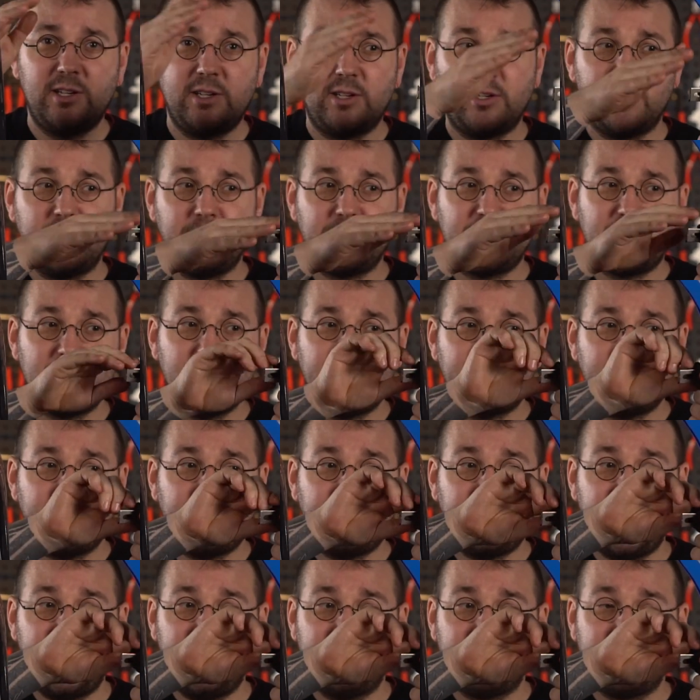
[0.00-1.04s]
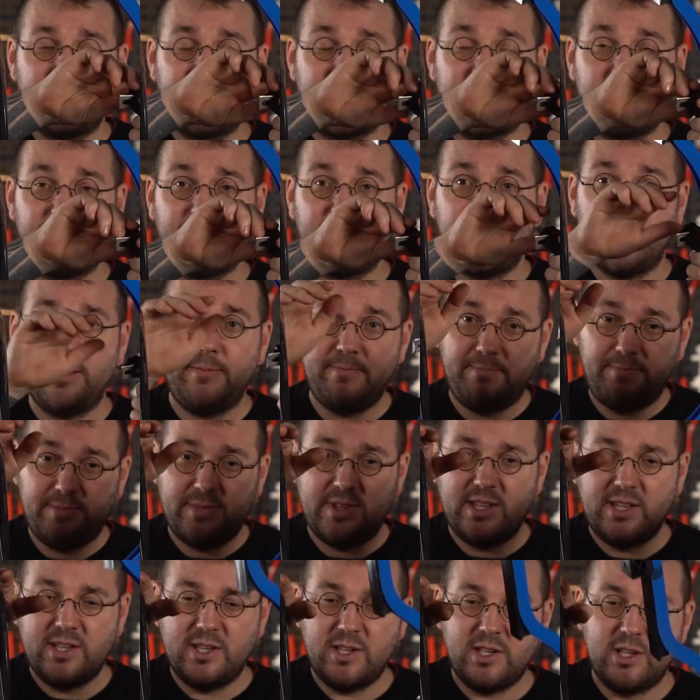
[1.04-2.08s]
Loosen off the feeler a little bit,
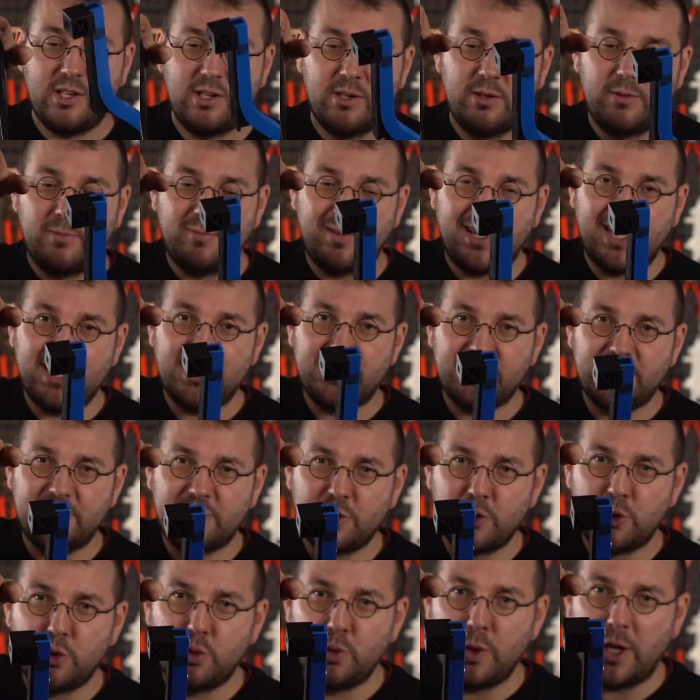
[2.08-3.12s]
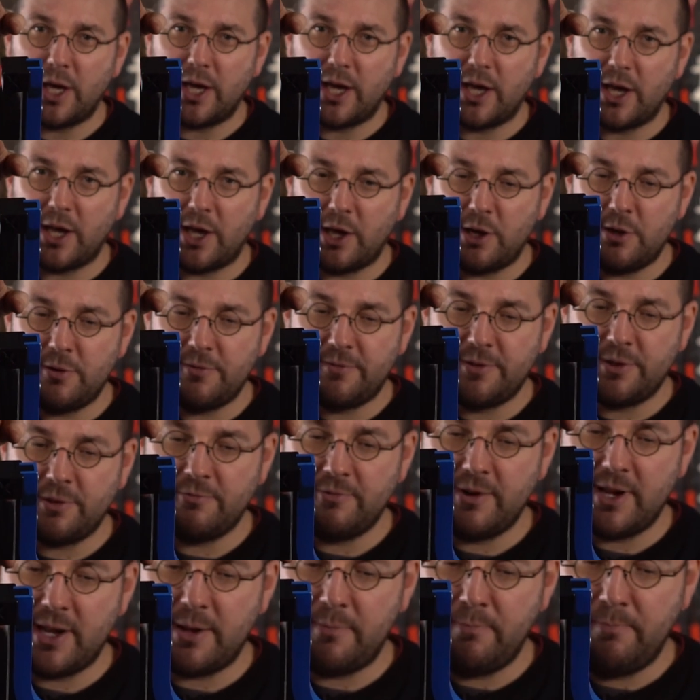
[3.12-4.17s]
place the tool over the
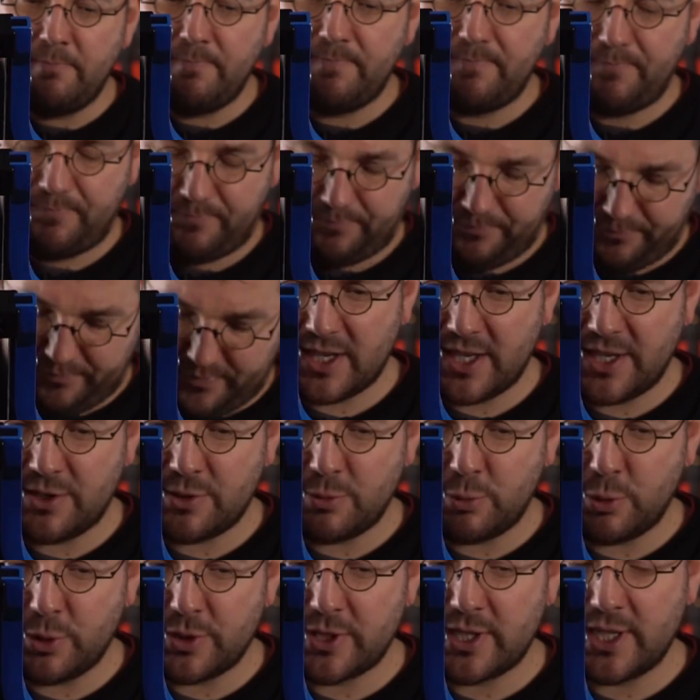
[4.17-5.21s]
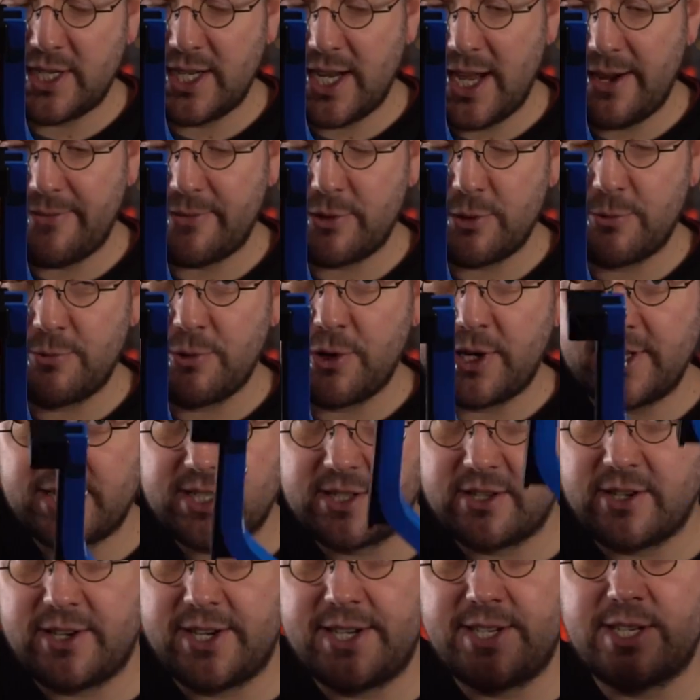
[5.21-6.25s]
rim in towards the left or right
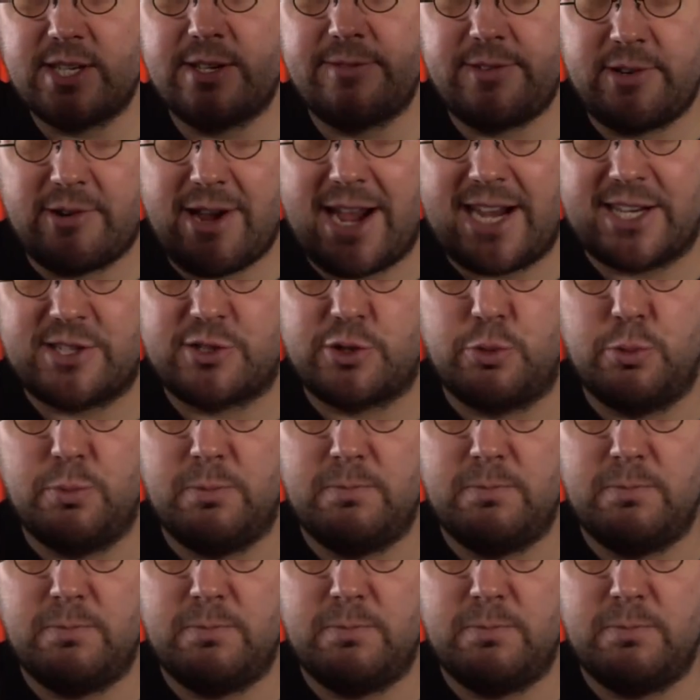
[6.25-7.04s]
side of your axle.